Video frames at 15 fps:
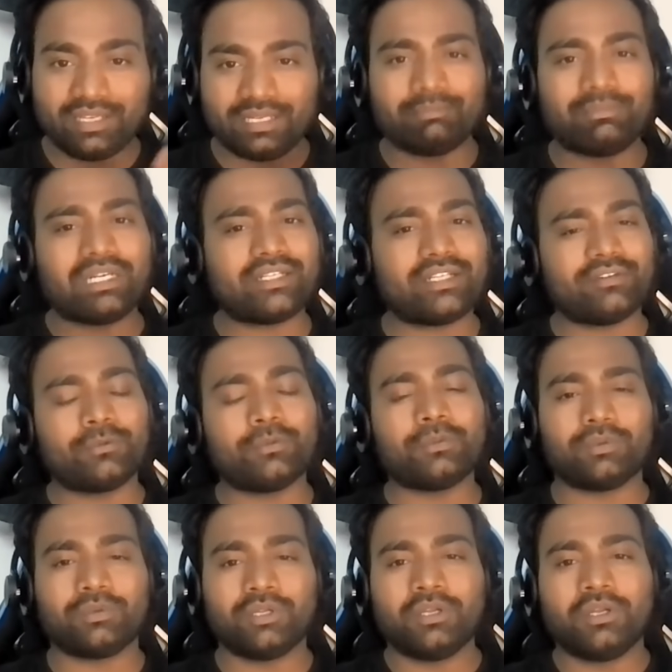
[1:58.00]
Number
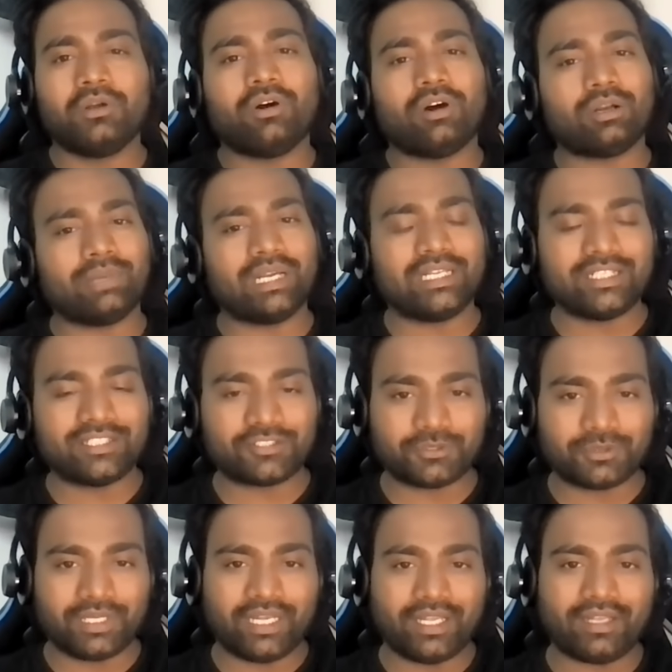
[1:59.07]
2 on my
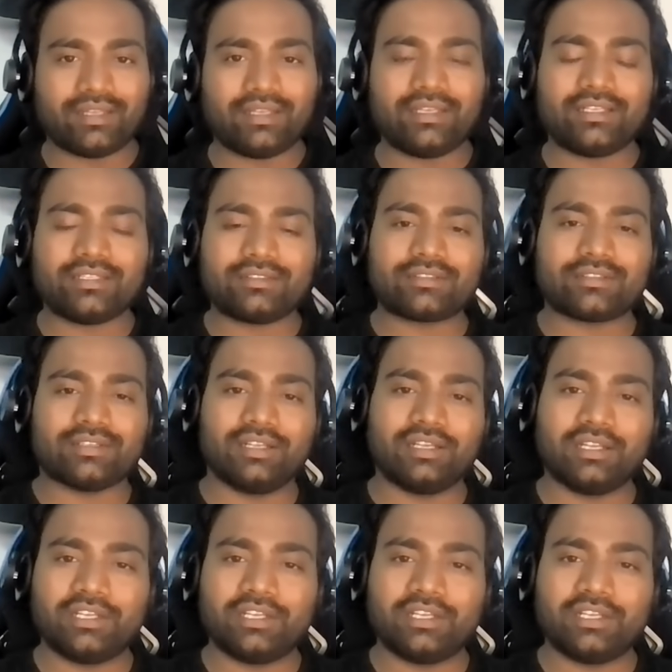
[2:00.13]
list today is